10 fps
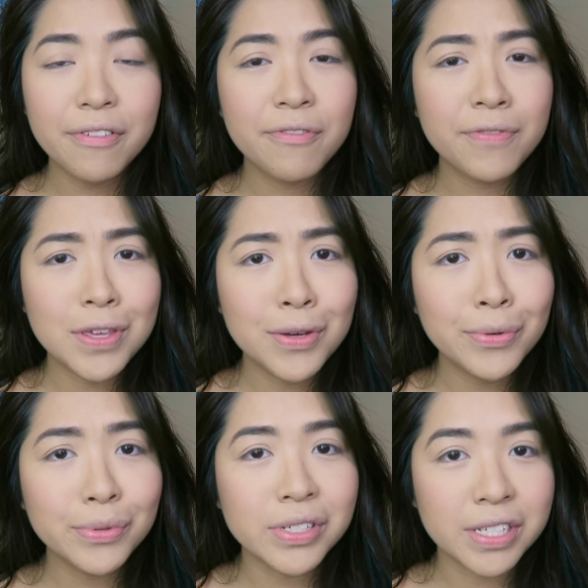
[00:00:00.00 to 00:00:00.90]
a
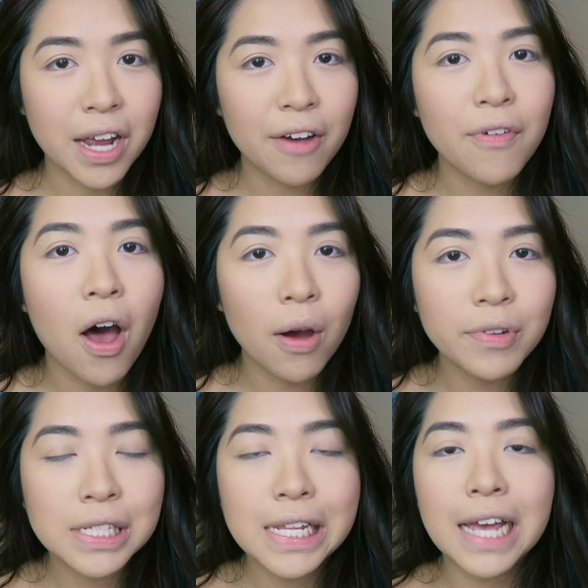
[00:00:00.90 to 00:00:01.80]
few stuff.
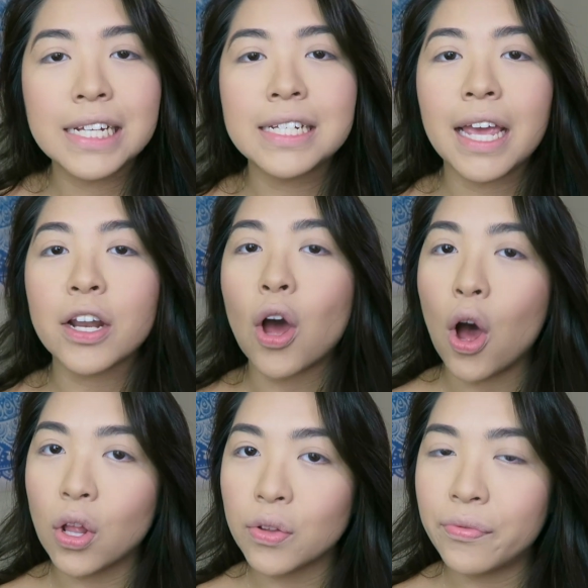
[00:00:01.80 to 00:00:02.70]
Obviously, I didn't get
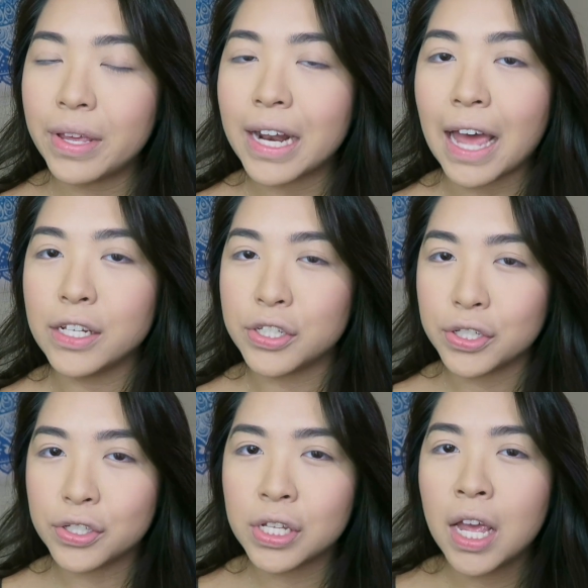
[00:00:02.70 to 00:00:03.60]
all of it. I
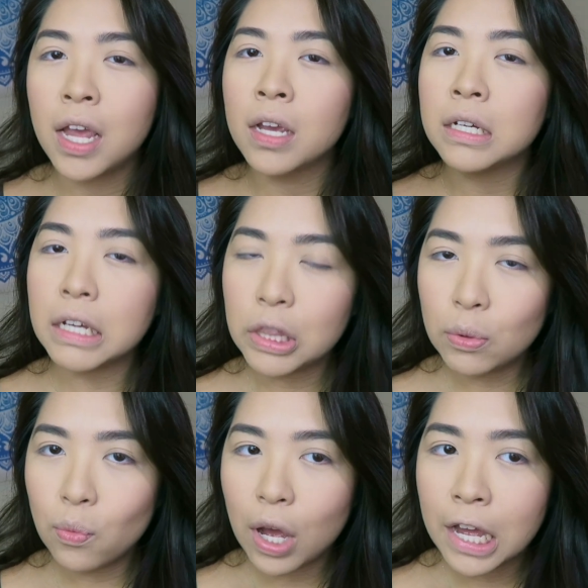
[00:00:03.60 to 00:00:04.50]
just got
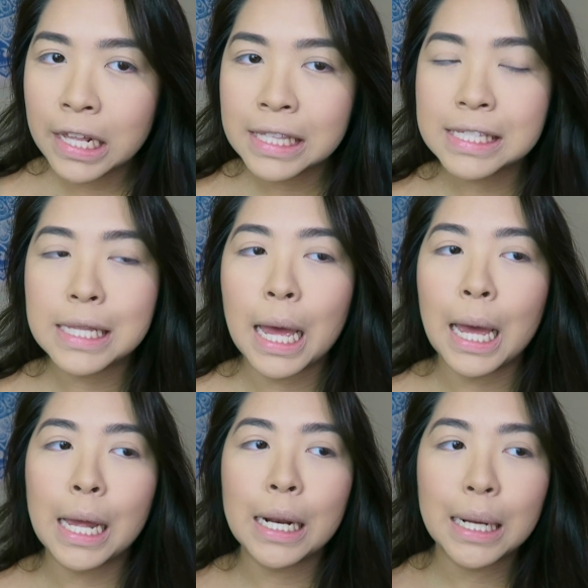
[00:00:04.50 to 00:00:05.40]
the ones
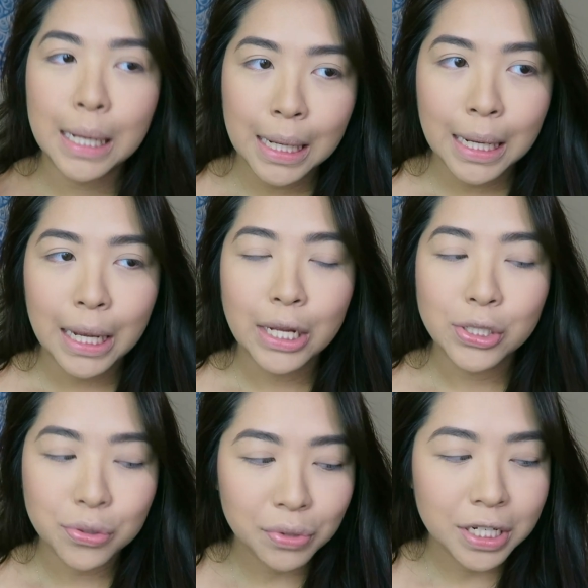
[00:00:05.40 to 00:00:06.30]
that
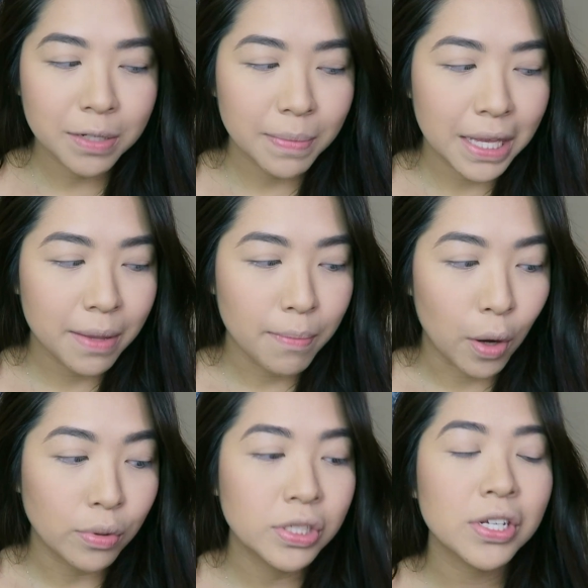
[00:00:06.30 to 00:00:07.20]
intrigued me the
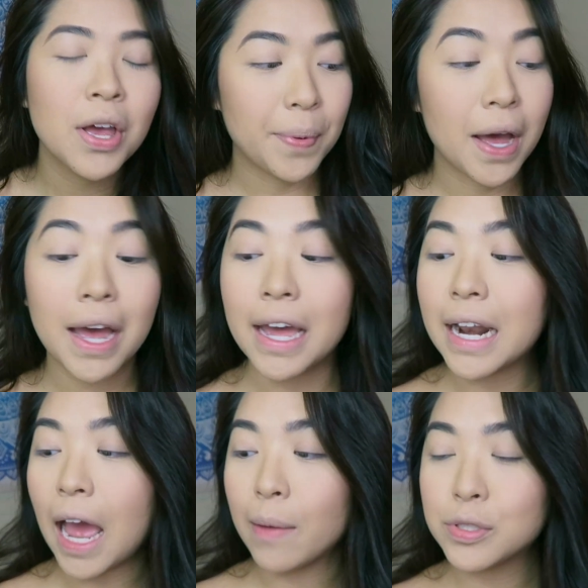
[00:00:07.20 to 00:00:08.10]
most,
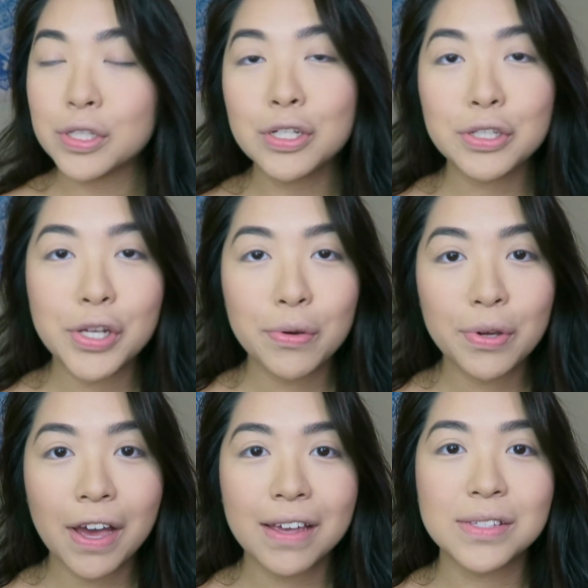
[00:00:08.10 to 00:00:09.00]
but I'm just gonna show you
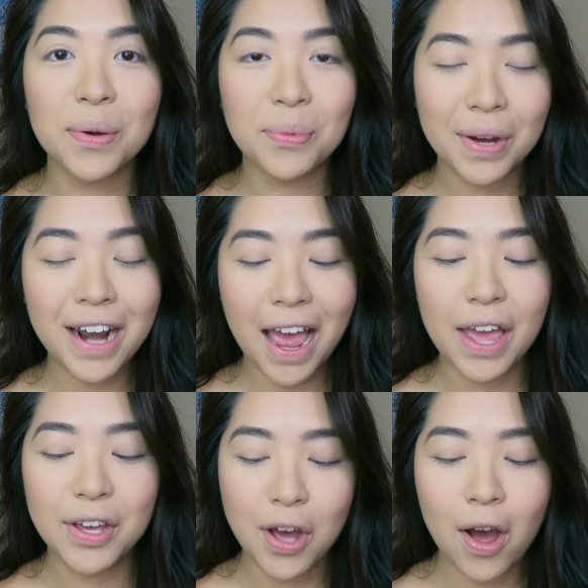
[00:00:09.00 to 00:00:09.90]
guys what
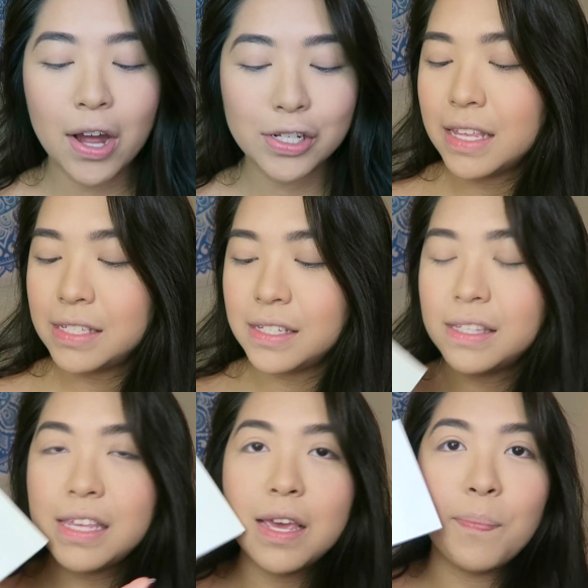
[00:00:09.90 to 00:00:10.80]
I got. This
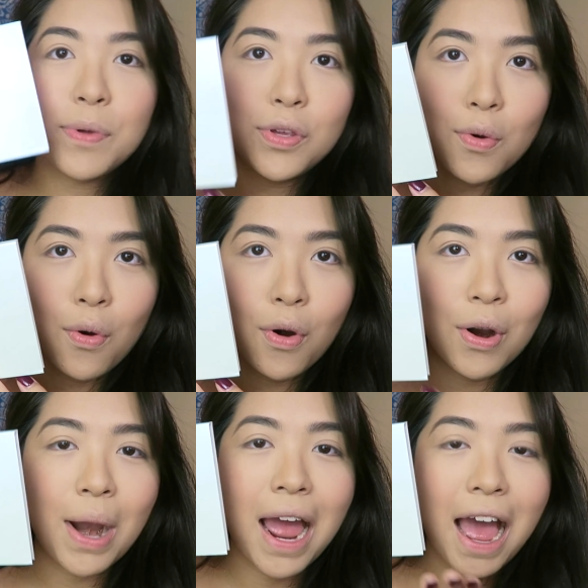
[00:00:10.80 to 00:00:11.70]
is the
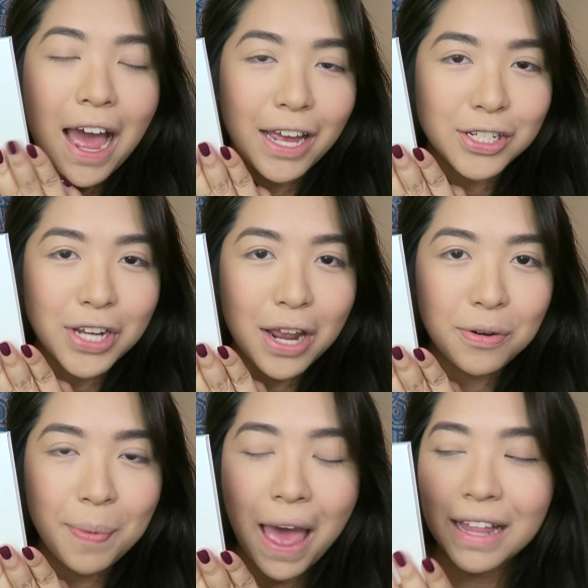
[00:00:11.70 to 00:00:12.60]
Pure
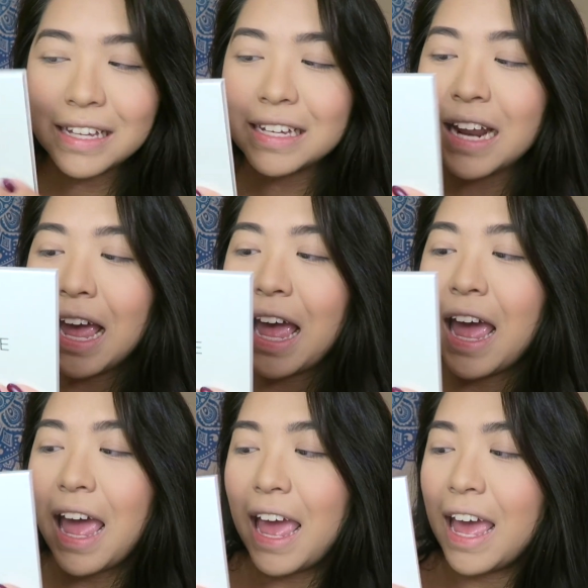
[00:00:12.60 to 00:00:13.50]
eyeshadow palette,
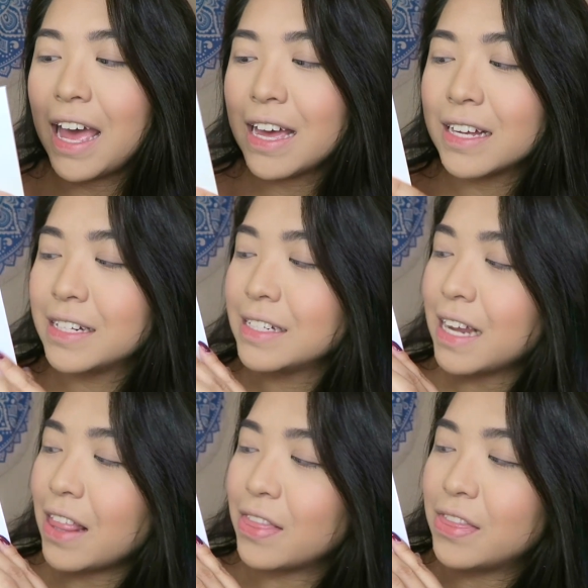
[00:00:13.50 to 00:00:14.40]

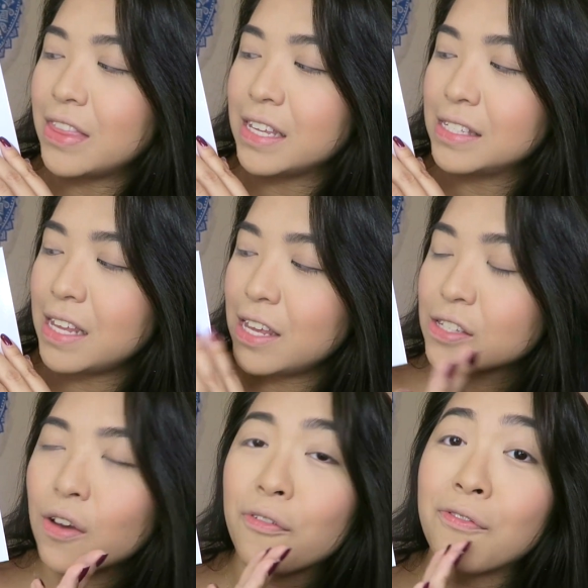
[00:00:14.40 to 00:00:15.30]
and this is